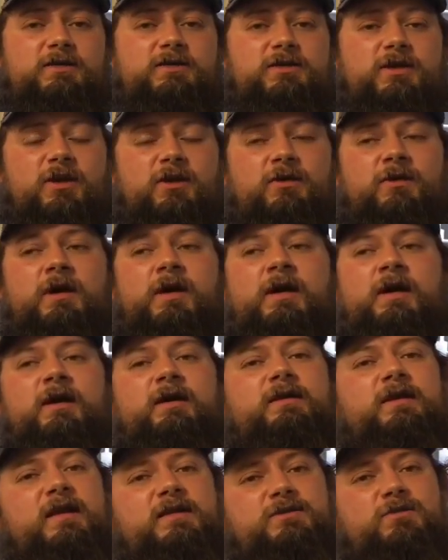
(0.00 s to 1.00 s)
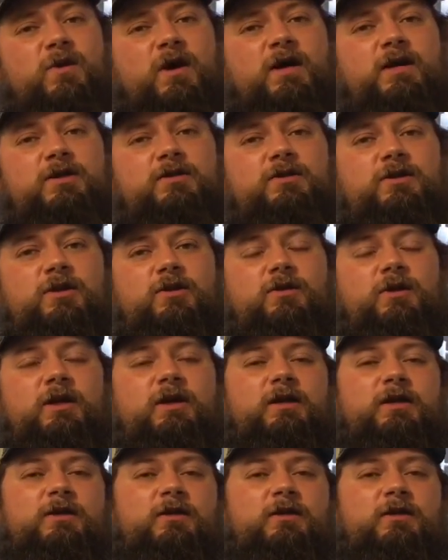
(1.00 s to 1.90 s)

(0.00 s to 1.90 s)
So that's why you do it.